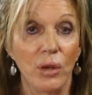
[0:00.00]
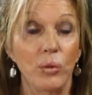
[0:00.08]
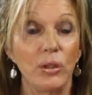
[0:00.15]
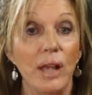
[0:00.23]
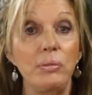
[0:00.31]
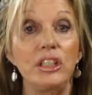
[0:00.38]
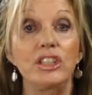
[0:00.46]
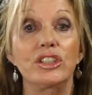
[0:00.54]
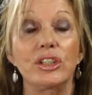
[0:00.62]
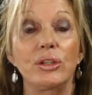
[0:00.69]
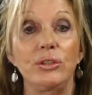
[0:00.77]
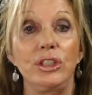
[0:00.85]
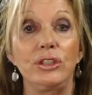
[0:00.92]
Well, I'm going to
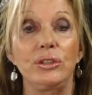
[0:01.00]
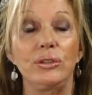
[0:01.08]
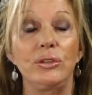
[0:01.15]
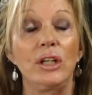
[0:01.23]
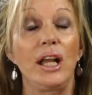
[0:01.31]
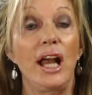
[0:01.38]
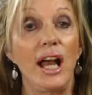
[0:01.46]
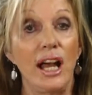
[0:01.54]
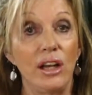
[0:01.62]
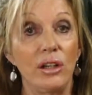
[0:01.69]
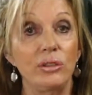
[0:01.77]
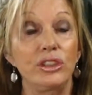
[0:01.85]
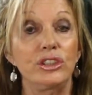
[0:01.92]
show you
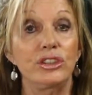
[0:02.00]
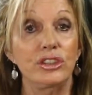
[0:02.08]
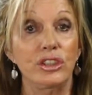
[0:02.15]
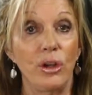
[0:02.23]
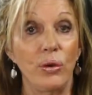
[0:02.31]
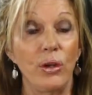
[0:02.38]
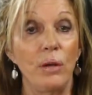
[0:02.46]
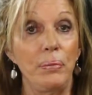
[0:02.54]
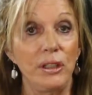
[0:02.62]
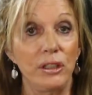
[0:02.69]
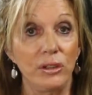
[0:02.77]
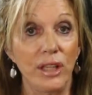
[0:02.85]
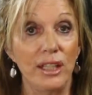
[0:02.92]
how to sew a
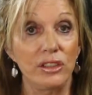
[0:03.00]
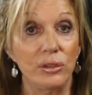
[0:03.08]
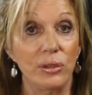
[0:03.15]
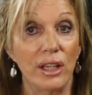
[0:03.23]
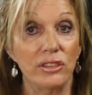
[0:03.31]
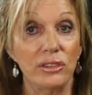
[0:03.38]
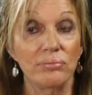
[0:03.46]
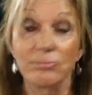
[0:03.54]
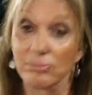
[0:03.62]
pillowcase dress